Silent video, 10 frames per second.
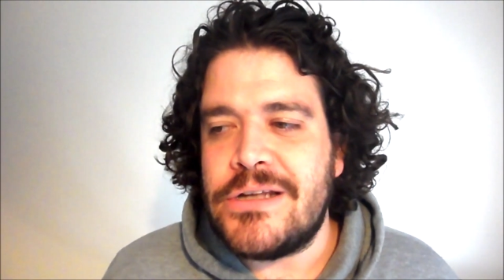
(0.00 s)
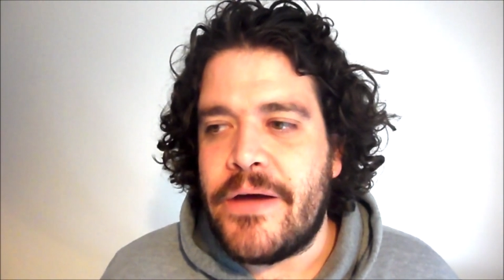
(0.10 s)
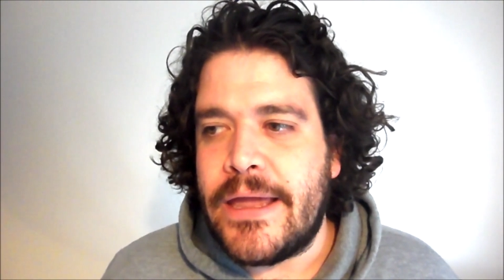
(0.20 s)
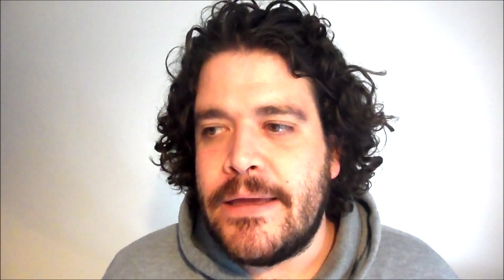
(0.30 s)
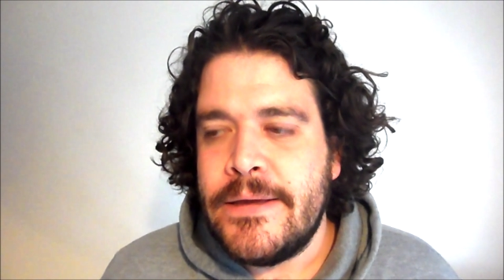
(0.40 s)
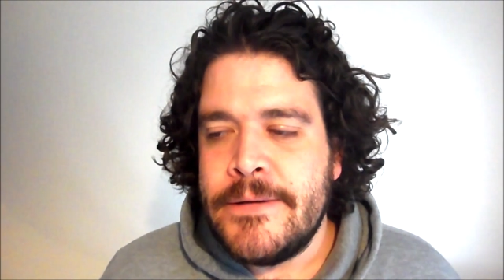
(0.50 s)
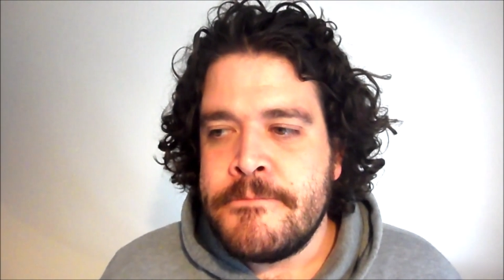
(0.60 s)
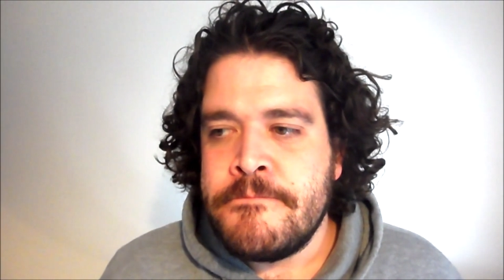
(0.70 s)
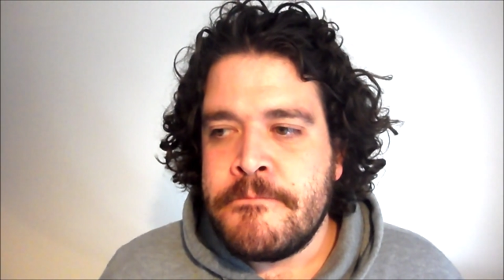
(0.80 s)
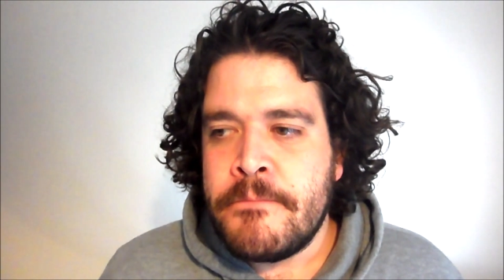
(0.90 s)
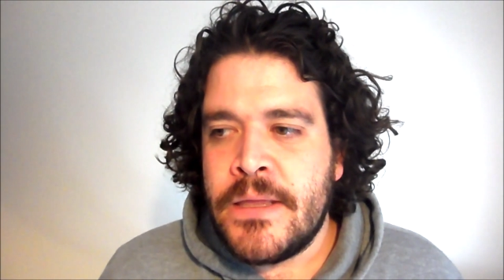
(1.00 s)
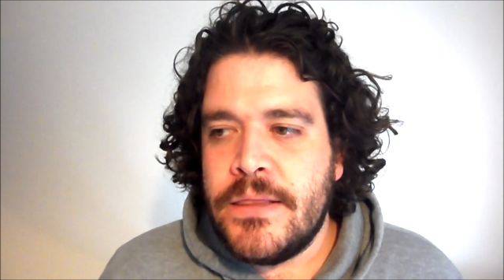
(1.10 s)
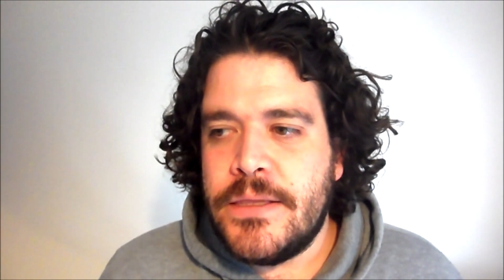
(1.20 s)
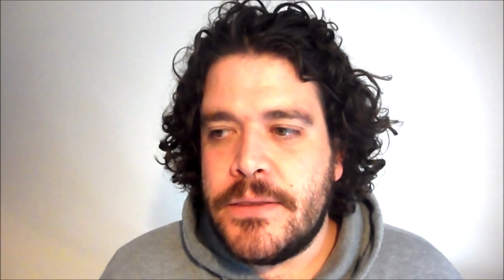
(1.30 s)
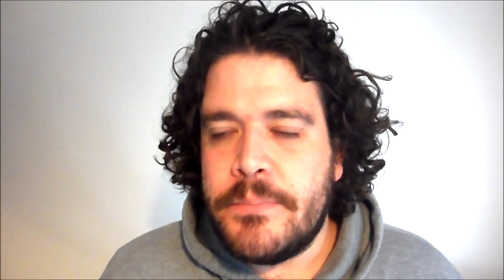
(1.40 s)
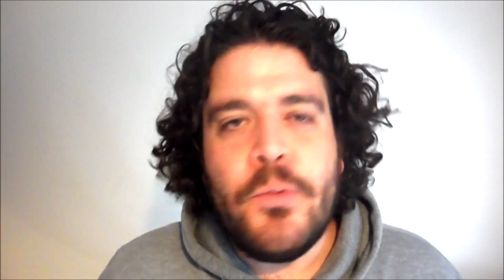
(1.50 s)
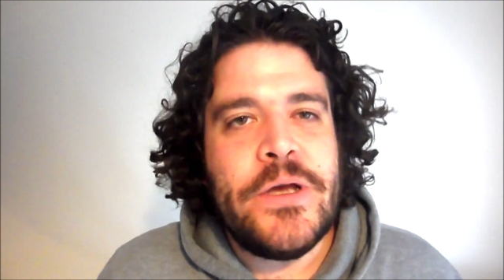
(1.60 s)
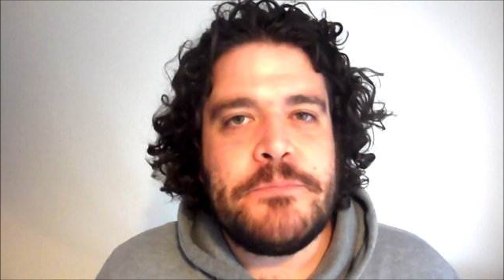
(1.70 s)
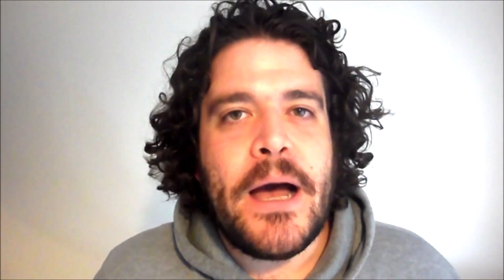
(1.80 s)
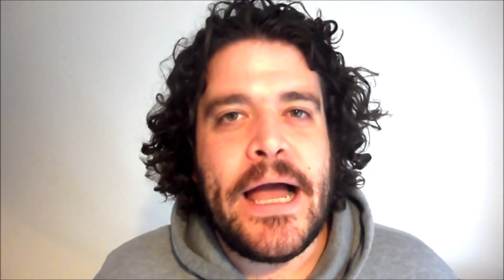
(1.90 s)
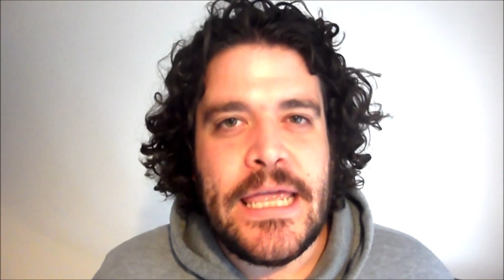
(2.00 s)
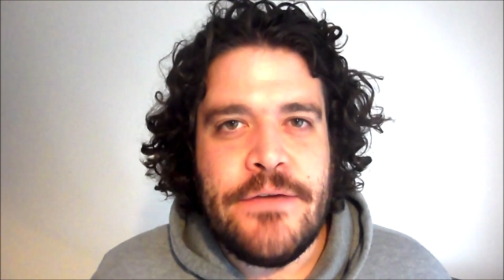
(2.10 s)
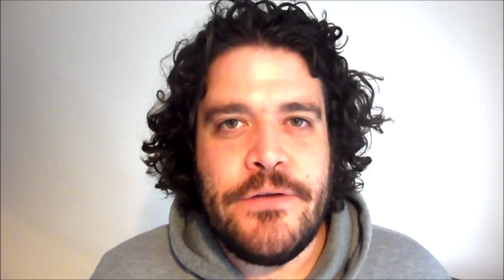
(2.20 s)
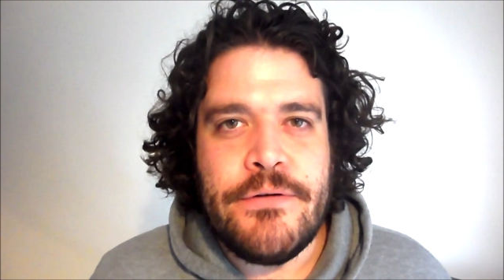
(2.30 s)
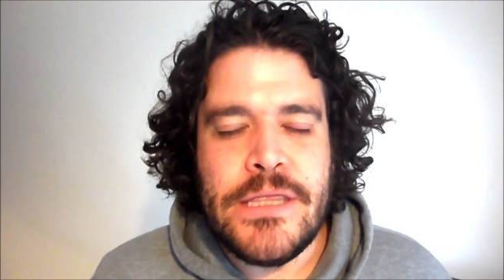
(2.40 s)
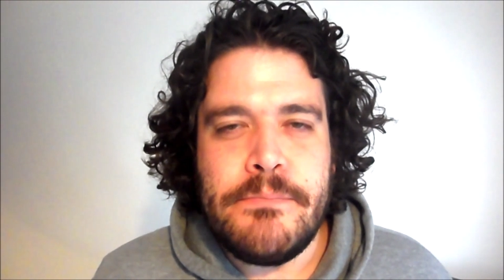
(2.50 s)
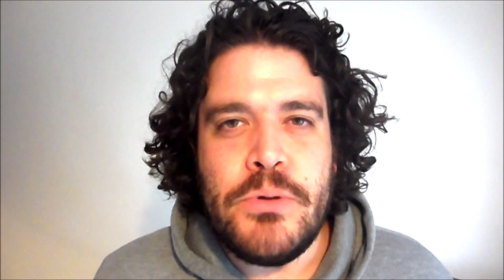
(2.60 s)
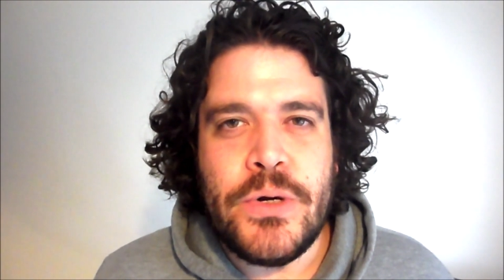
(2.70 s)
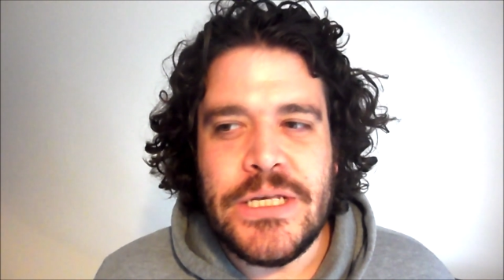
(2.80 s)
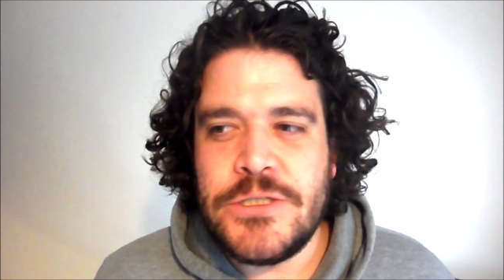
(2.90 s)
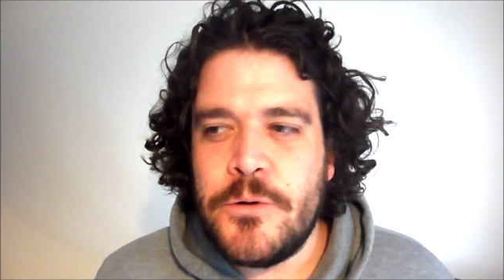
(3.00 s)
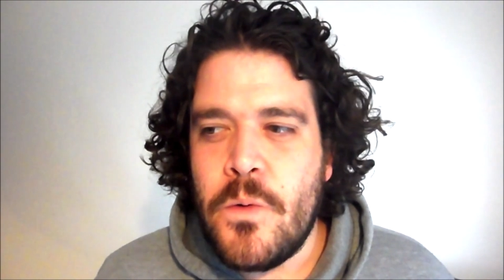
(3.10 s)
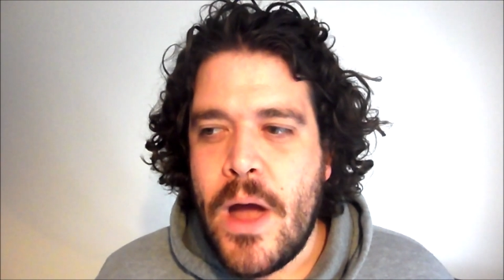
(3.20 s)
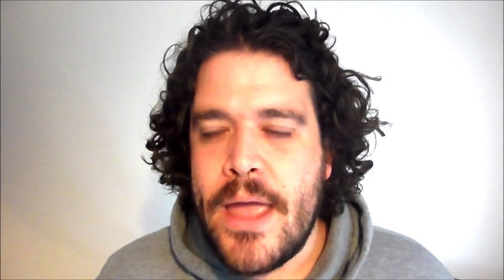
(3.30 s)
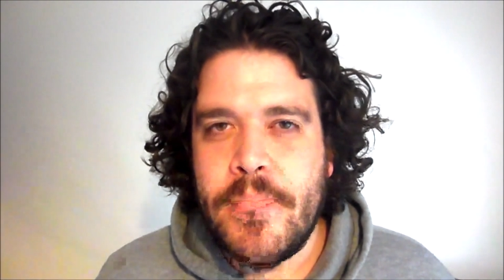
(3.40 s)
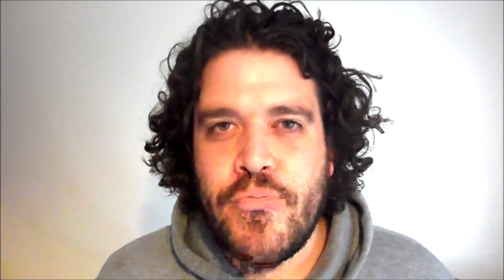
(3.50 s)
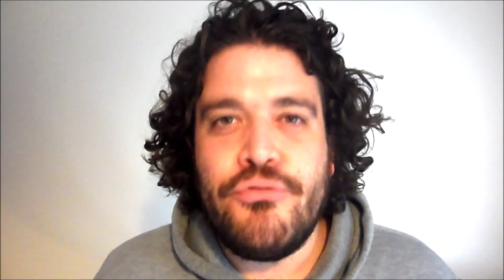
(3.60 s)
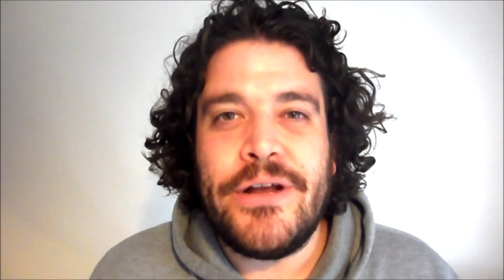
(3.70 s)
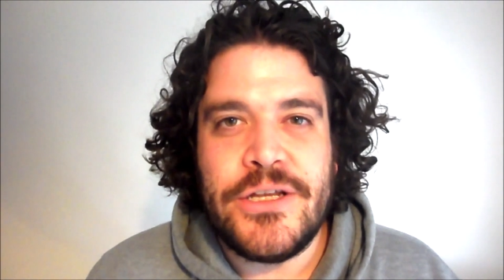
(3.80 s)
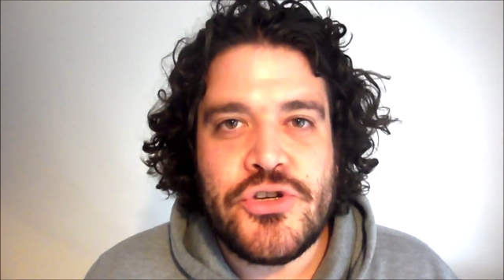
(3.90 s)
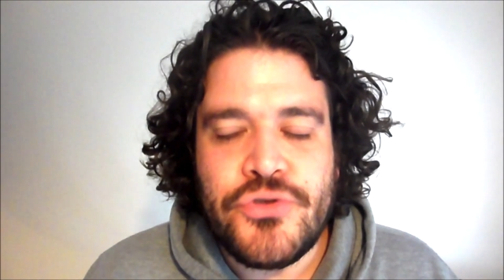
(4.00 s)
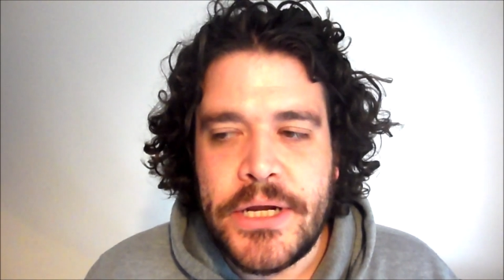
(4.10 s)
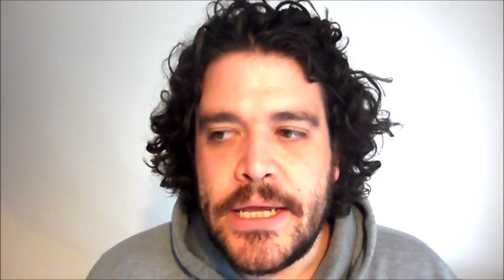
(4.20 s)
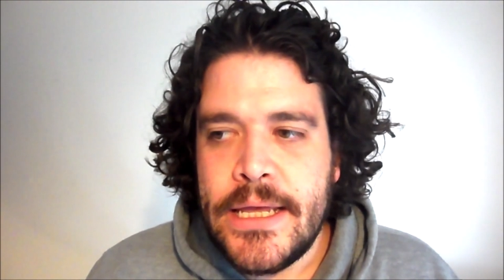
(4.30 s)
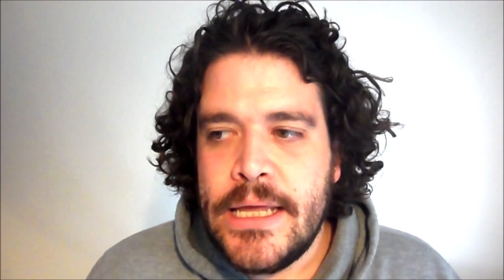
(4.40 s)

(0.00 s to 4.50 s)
like that the boys' behaviour in the book is quite predatory.